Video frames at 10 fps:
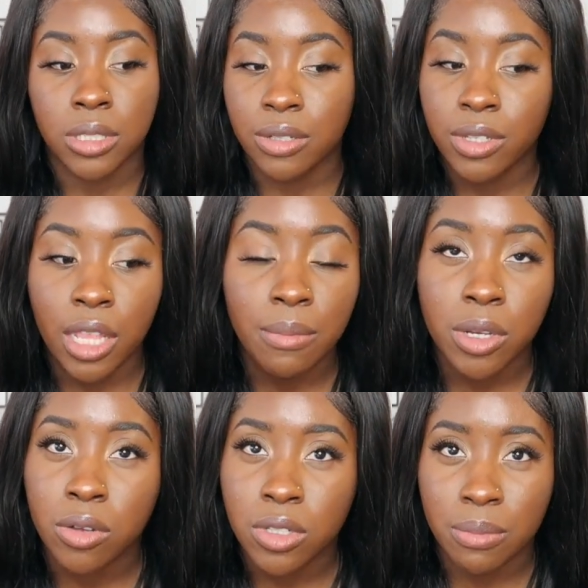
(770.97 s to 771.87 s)
Definitely let me
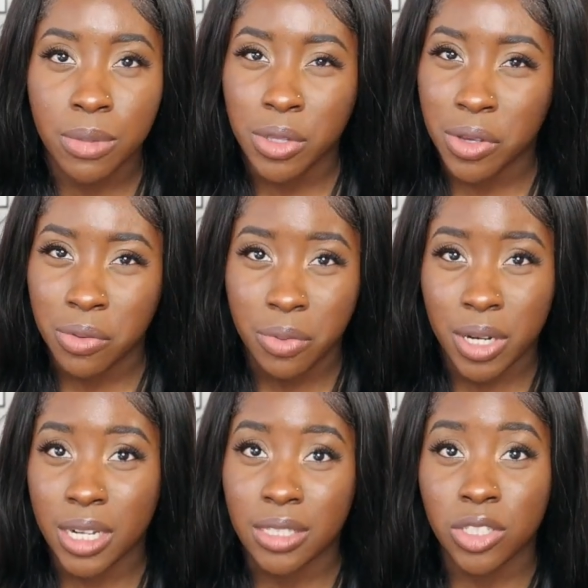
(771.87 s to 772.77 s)
know down below what
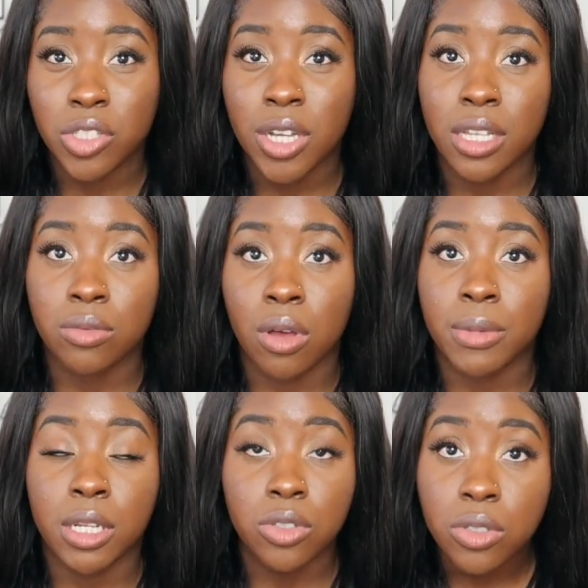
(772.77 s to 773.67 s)
it is that you guys want
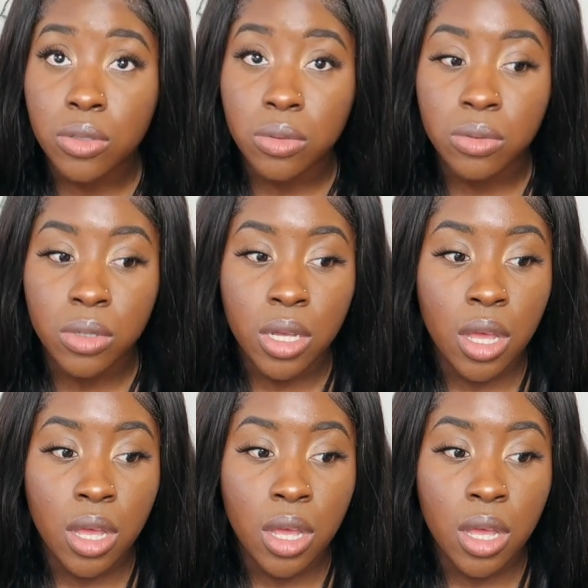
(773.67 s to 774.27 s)
me to do